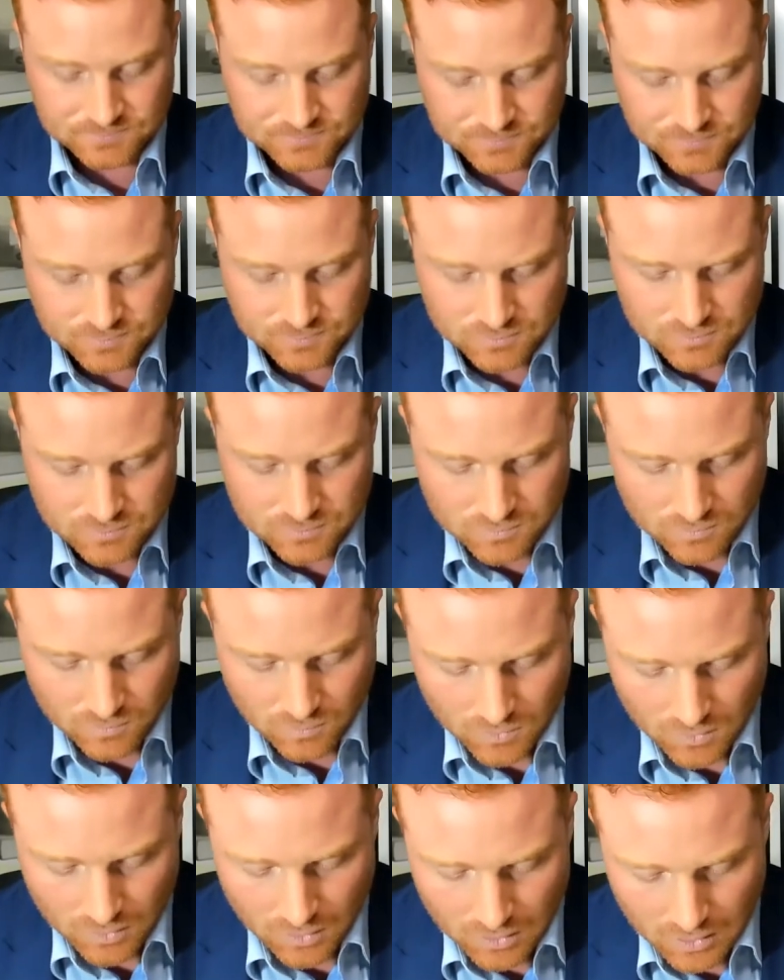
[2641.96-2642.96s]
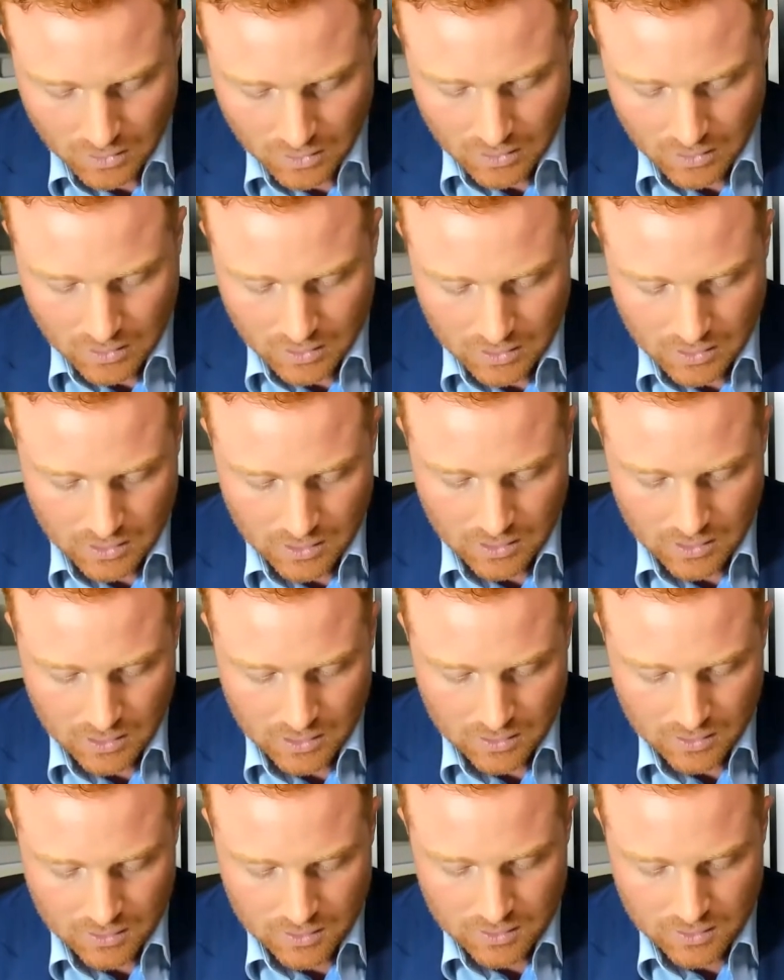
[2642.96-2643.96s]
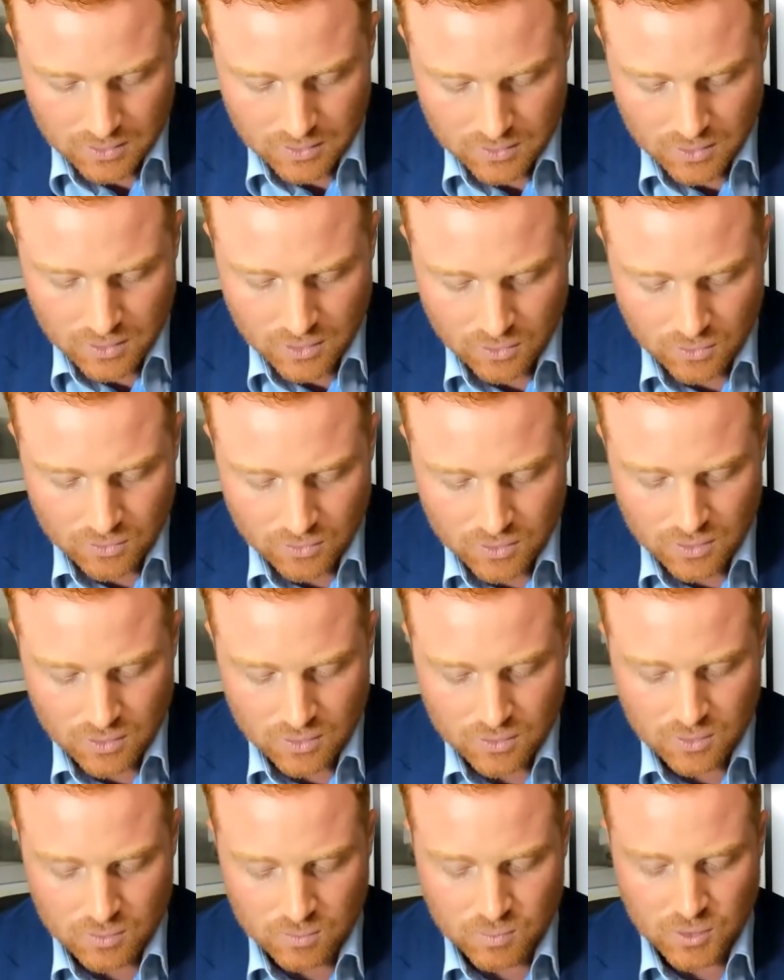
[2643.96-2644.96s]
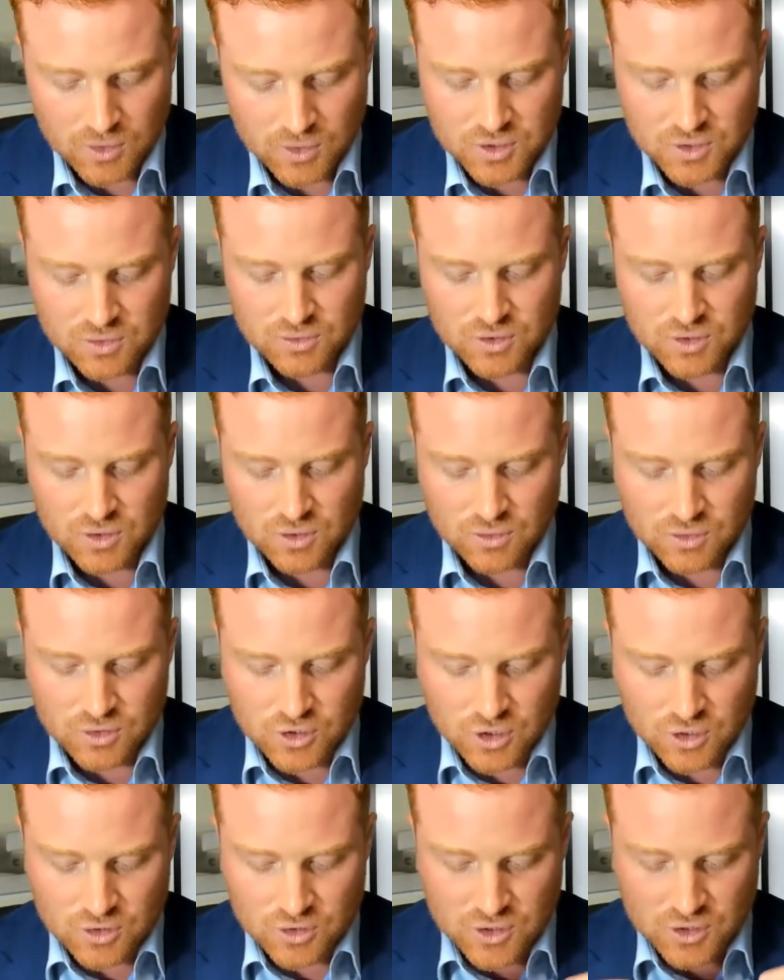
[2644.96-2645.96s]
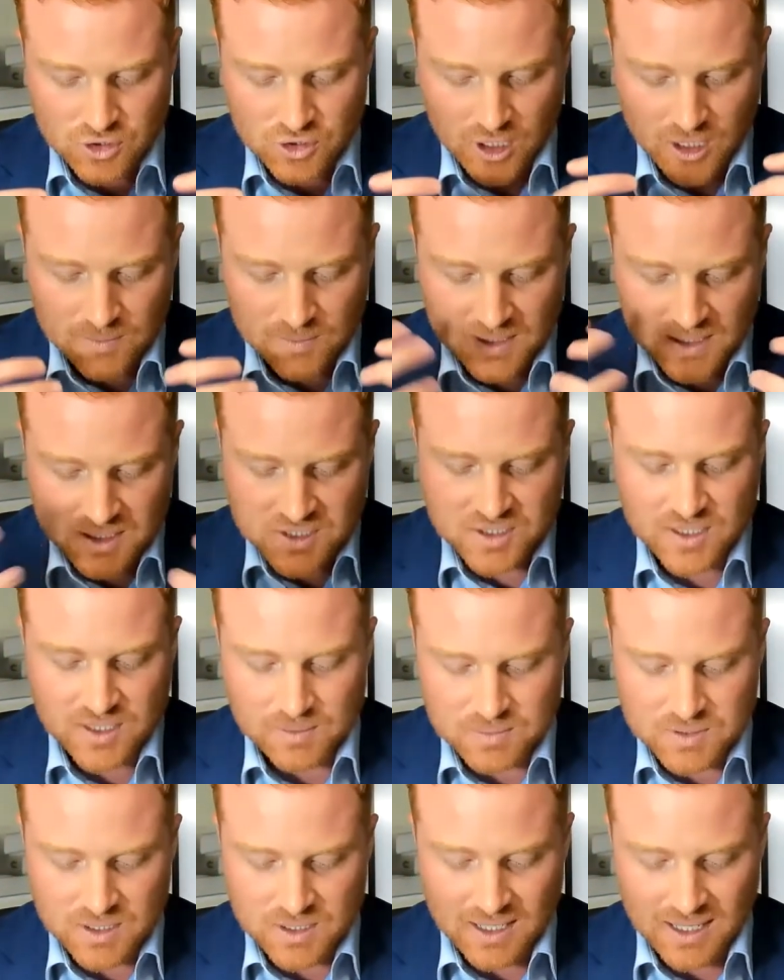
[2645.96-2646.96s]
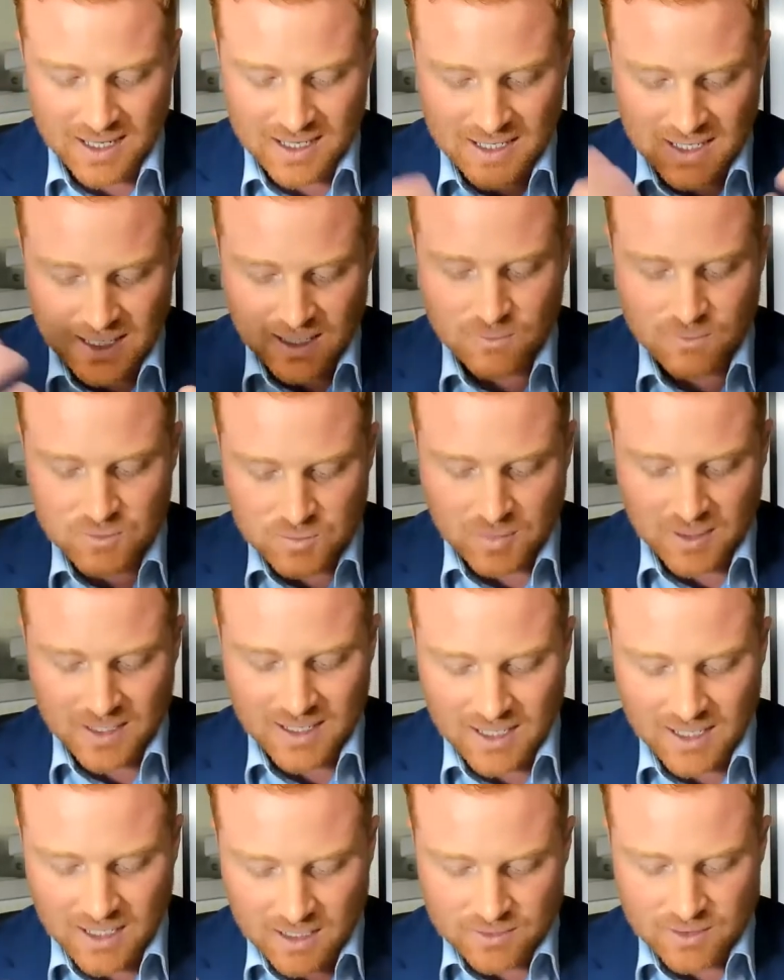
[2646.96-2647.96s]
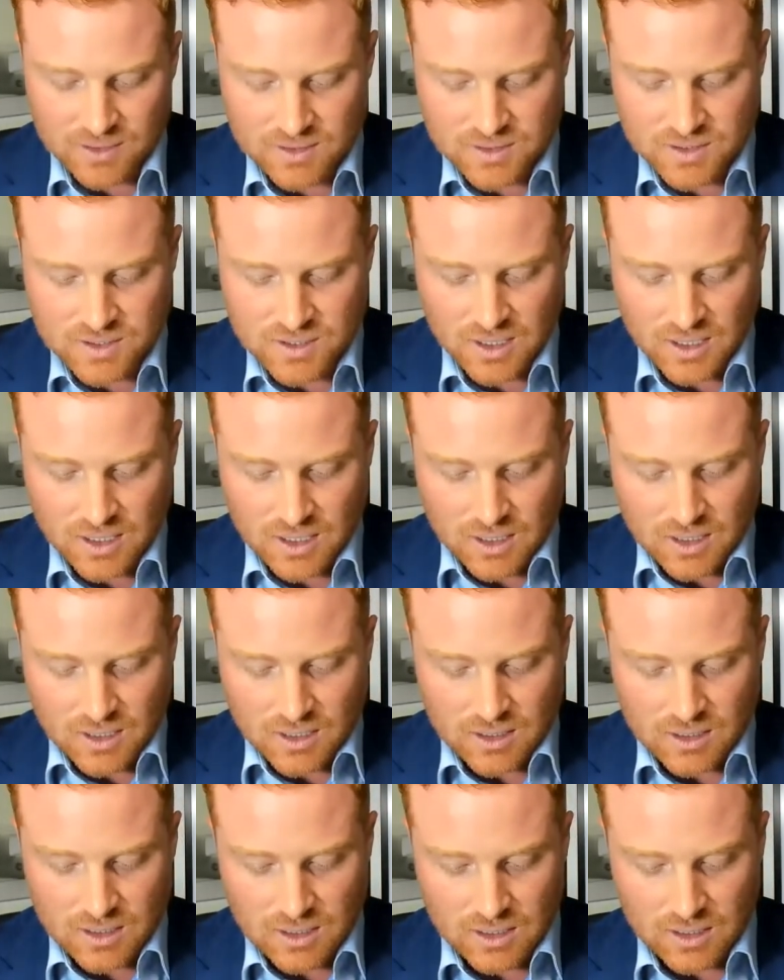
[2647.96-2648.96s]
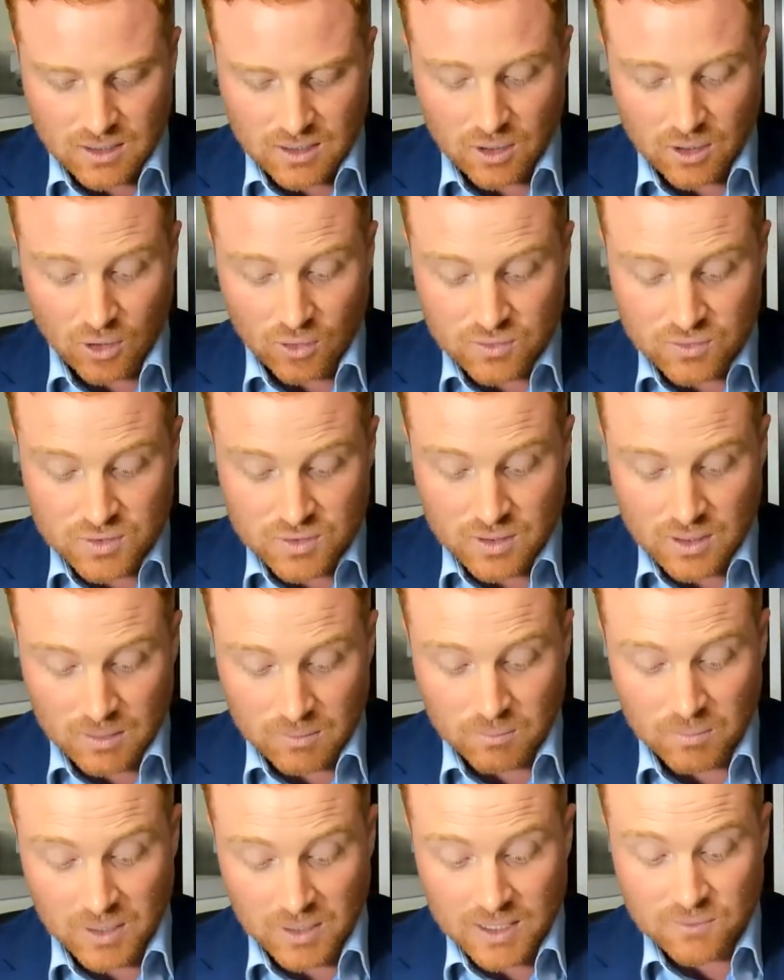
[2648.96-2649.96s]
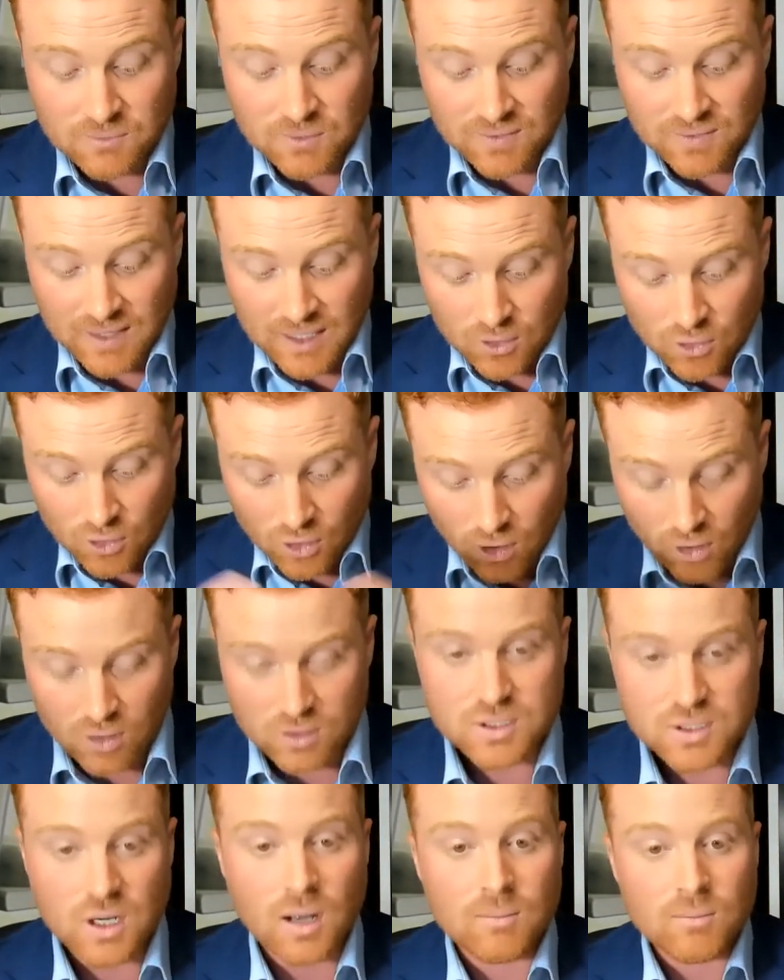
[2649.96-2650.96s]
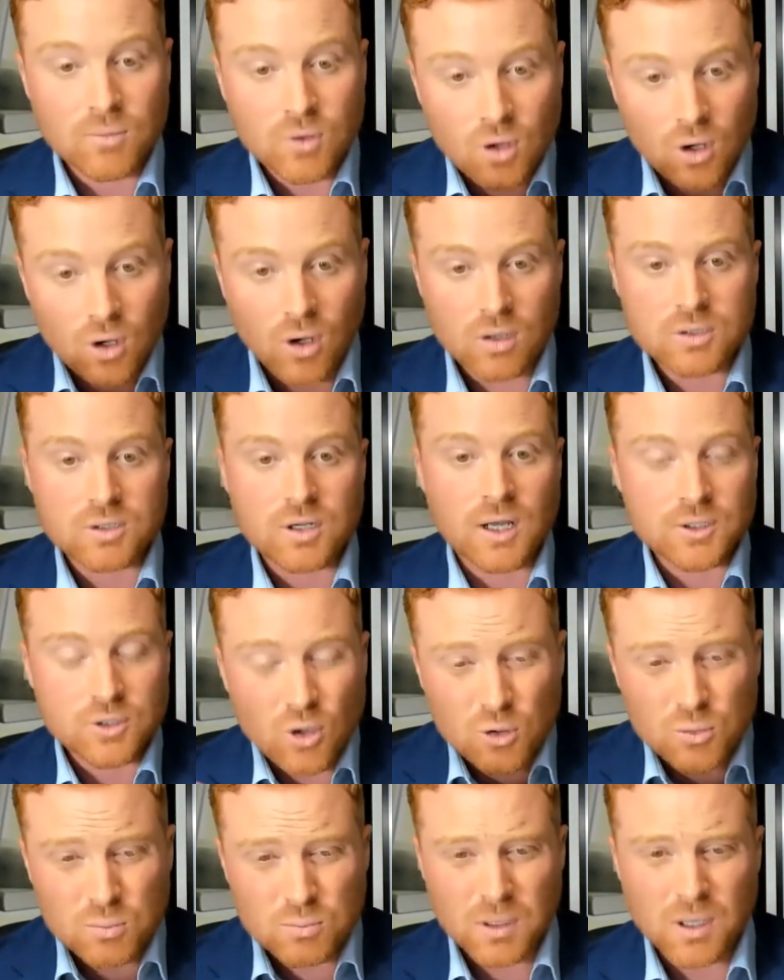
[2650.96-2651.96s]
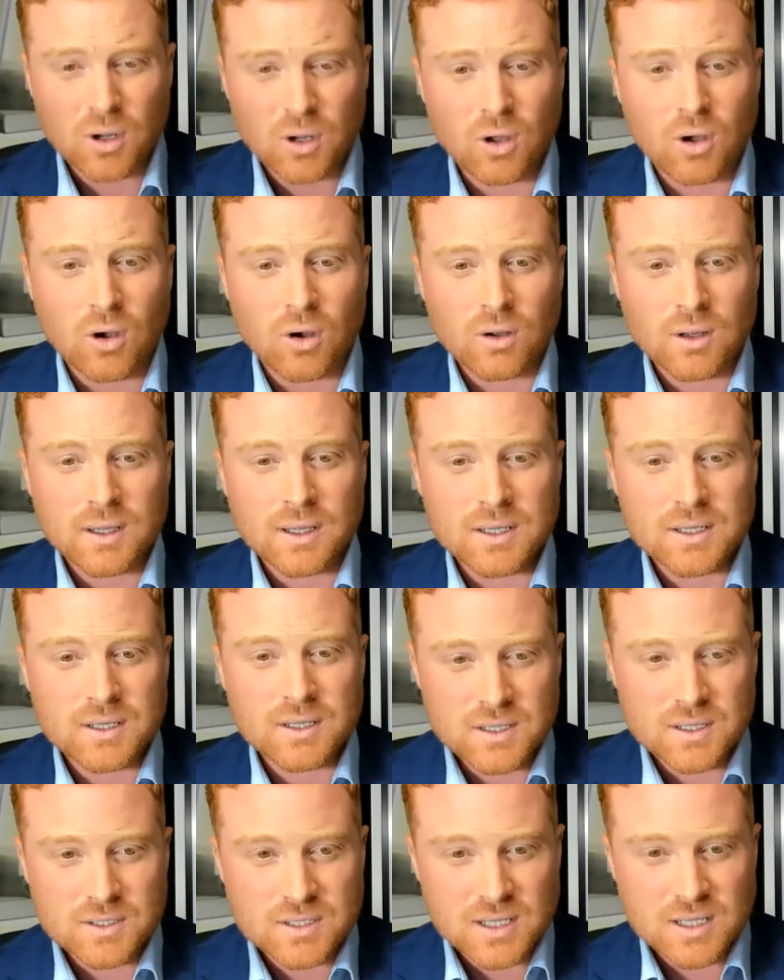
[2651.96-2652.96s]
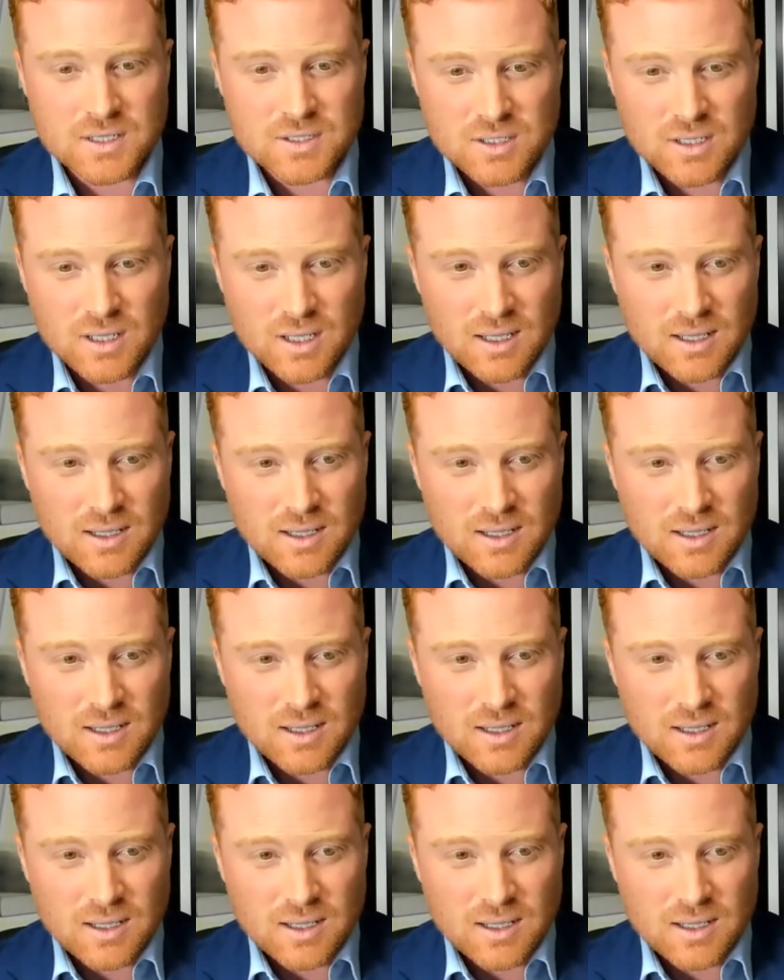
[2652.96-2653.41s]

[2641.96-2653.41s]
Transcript: be uh, you know the the person who's, who's choosing to try to be accepted and loved by others uh, you know in belief that they're not i'm not i don't belong is, is this